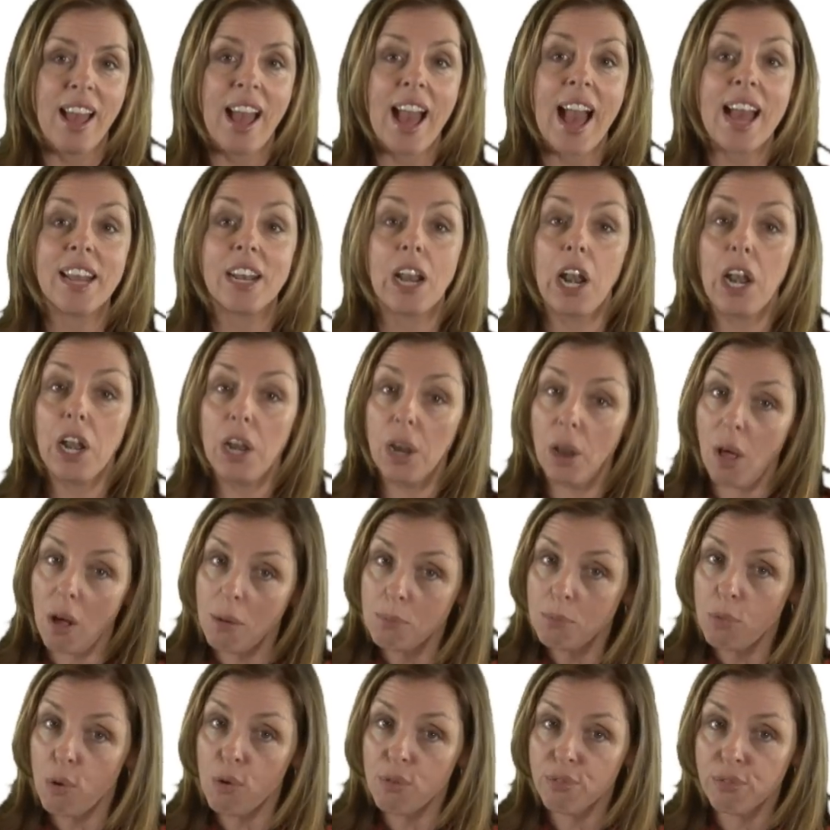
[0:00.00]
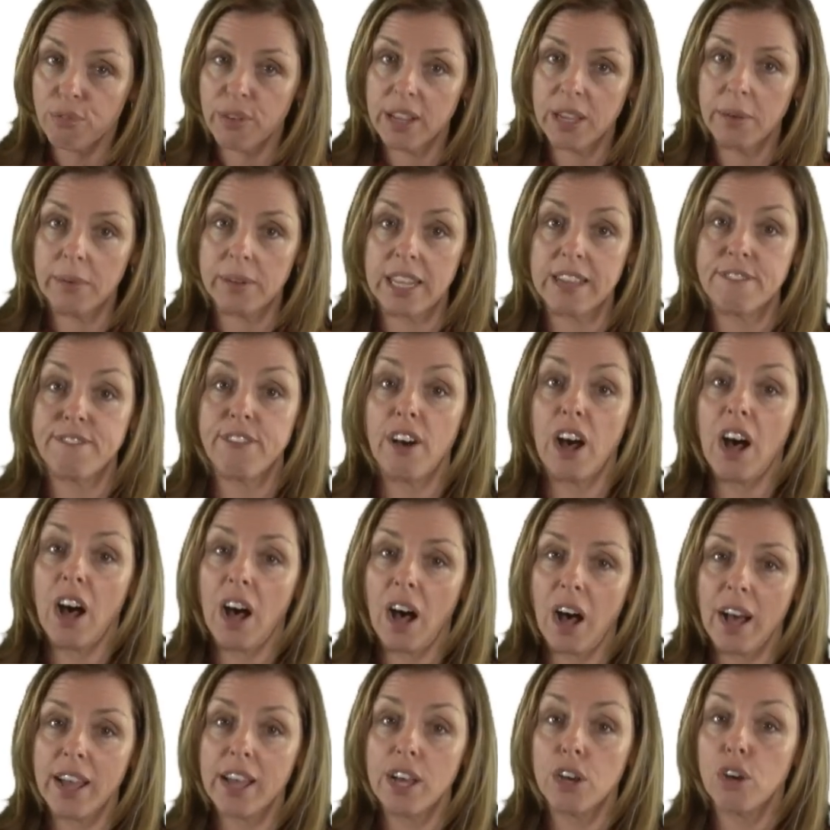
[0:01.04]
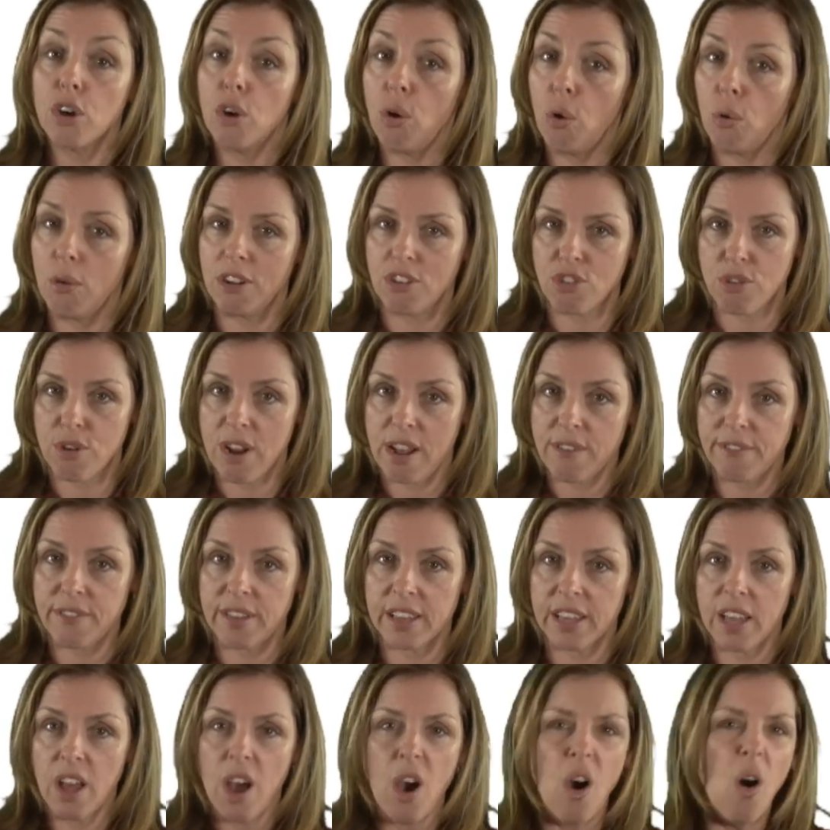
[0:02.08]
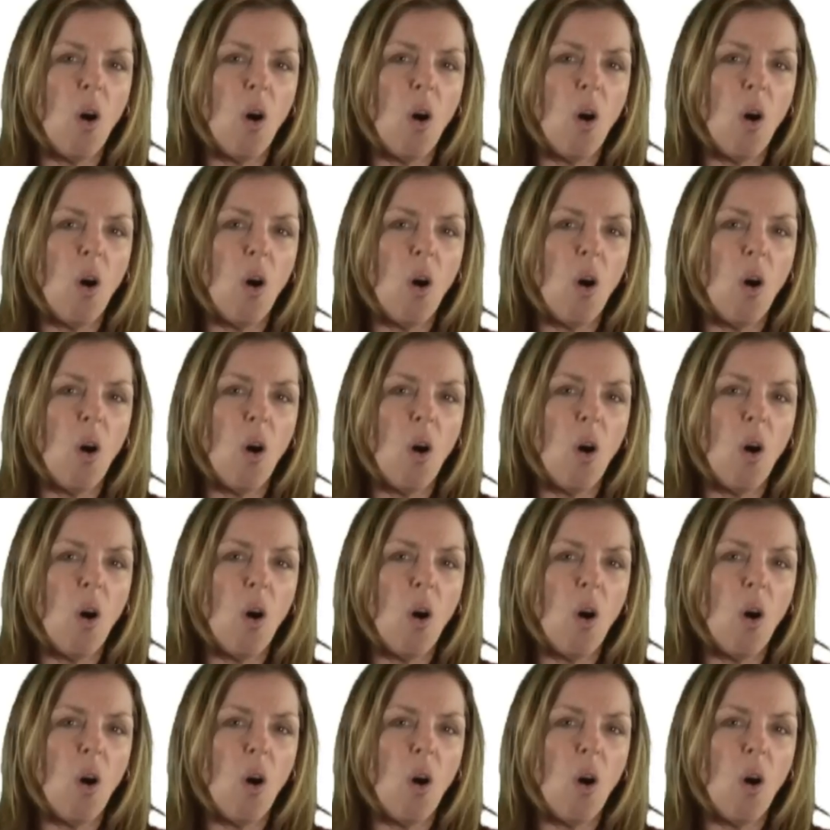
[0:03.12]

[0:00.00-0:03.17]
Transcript: and a lot more frequently for higher caller traffic,